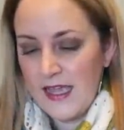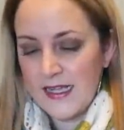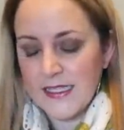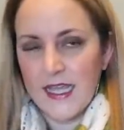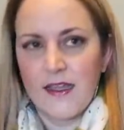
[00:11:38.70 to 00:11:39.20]

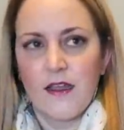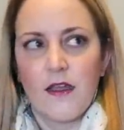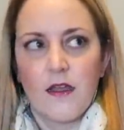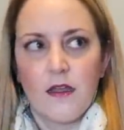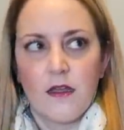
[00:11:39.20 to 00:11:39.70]
It's like,
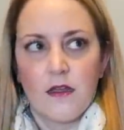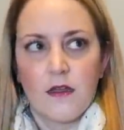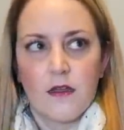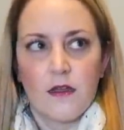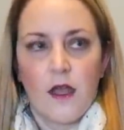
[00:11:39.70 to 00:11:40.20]

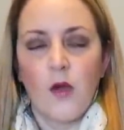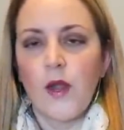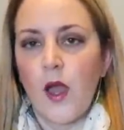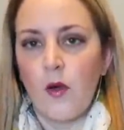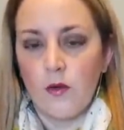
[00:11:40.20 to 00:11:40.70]
oh
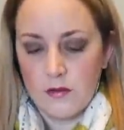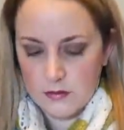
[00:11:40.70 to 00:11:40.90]
no.